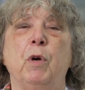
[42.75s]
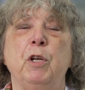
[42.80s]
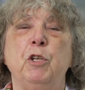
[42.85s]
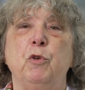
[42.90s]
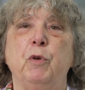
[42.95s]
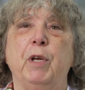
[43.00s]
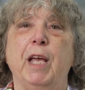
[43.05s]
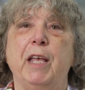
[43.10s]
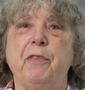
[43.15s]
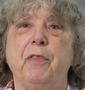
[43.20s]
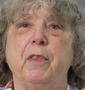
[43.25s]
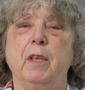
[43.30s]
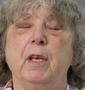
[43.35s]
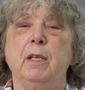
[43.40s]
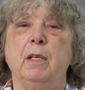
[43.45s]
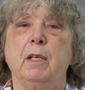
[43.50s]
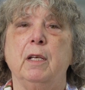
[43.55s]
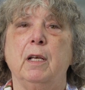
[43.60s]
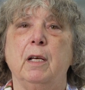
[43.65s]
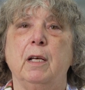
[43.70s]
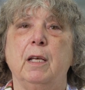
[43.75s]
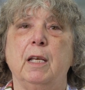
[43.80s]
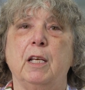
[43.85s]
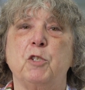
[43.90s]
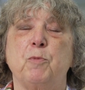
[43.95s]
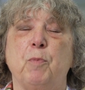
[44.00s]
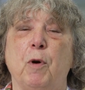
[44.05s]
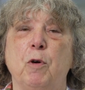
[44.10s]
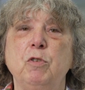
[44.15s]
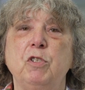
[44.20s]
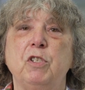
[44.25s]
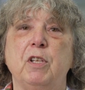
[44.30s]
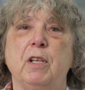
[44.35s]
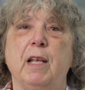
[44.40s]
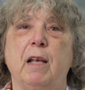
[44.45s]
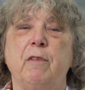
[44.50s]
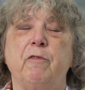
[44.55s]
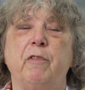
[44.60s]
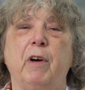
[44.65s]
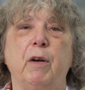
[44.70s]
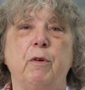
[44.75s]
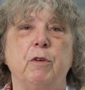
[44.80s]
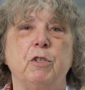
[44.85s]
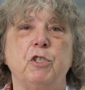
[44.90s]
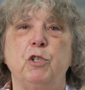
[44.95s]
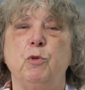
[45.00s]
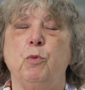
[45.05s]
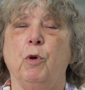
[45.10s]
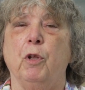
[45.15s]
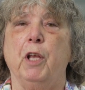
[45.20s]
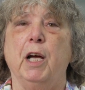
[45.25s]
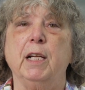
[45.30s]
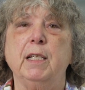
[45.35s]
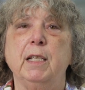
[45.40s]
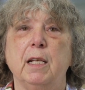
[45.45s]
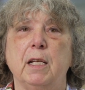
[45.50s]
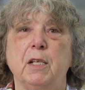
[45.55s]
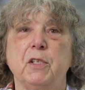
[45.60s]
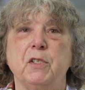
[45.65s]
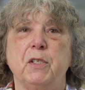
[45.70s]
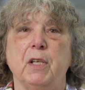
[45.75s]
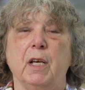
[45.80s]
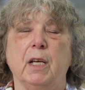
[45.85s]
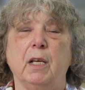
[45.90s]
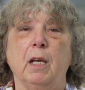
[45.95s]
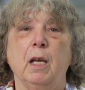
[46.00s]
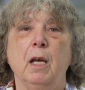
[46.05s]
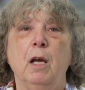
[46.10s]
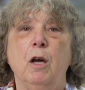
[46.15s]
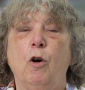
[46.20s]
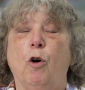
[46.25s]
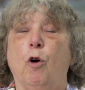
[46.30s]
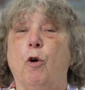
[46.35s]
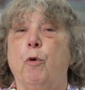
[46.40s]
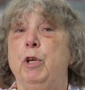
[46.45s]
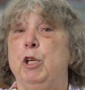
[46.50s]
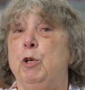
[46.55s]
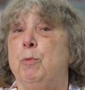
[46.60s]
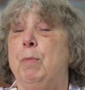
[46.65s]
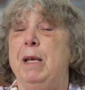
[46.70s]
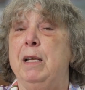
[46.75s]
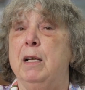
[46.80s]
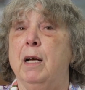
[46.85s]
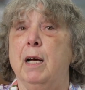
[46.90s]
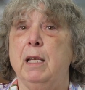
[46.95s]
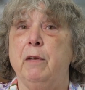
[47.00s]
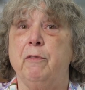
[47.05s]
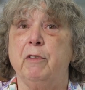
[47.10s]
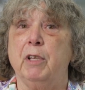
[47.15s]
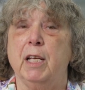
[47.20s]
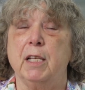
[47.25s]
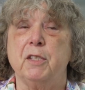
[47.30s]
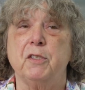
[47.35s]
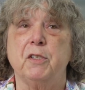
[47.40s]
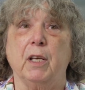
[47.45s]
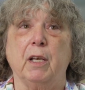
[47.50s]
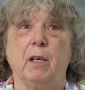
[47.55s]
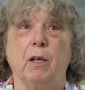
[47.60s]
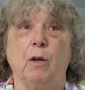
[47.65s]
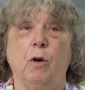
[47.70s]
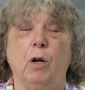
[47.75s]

when you get uh, uh, exposed to that virus, you will not get as sick, or you may not even get sick at